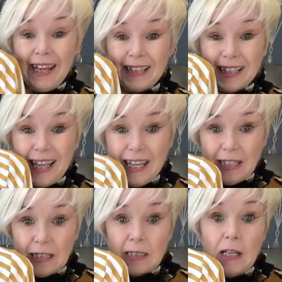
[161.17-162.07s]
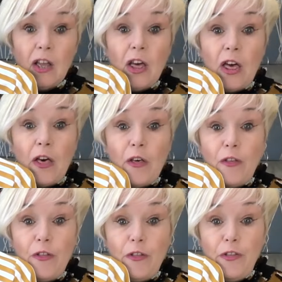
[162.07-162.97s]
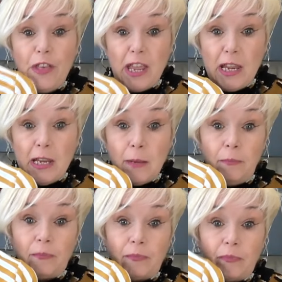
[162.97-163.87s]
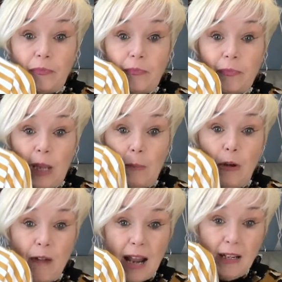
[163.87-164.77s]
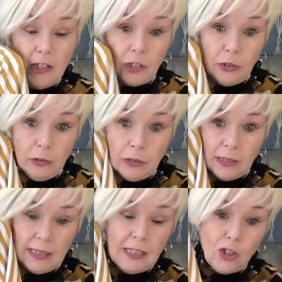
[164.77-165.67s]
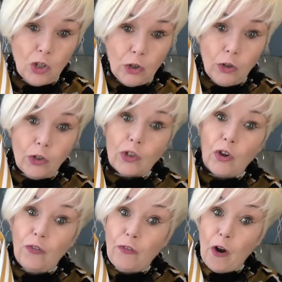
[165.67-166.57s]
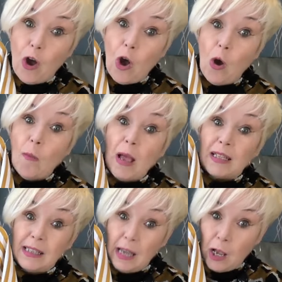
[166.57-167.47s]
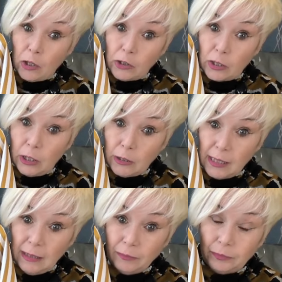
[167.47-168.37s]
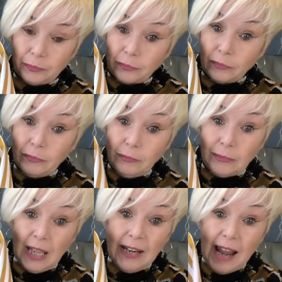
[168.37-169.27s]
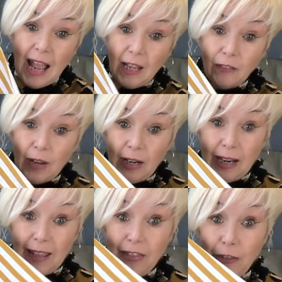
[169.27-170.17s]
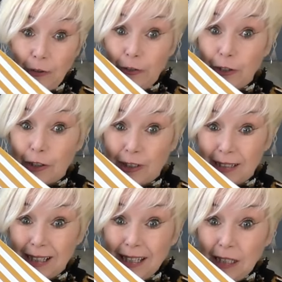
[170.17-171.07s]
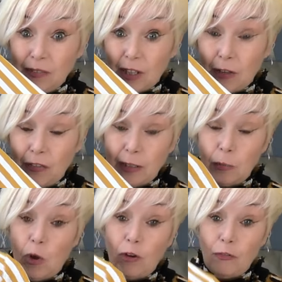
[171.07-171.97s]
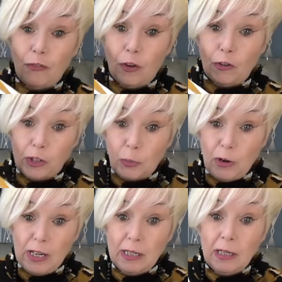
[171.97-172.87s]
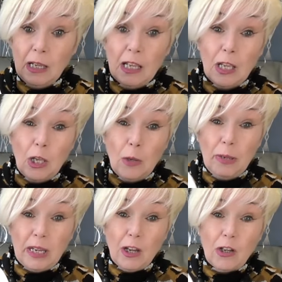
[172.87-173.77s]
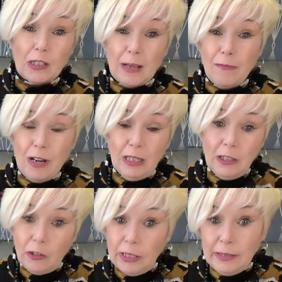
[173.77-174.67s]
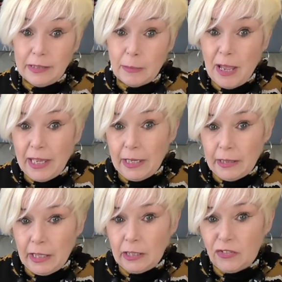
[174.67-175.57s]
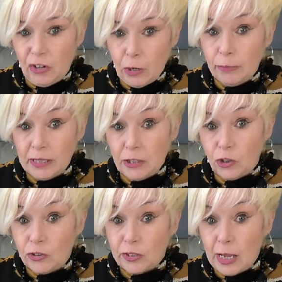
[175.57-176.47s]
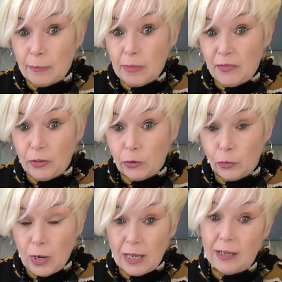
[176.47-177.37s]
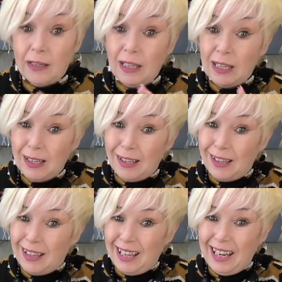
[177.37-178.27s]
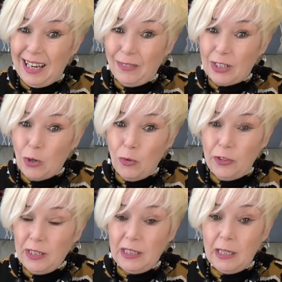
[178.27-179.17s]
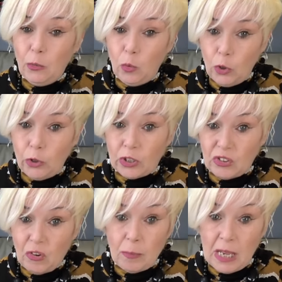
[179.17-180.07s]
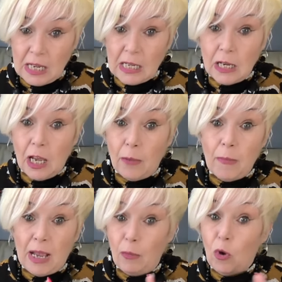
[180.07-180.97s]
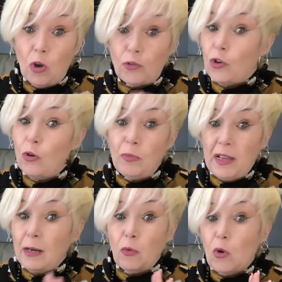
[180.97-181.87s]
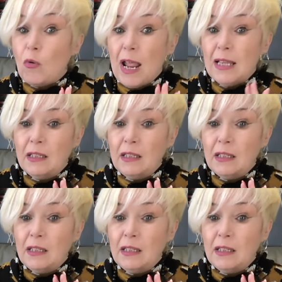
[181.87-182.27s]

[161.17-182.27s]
It is the Miranda t shirt from Tiana's Closet. And I've lengthened the sleeves on this one for the spring because I'm really not into making things for competitions that I'm never going to wear. If I don't think it works for me and my wardrobe, then I won't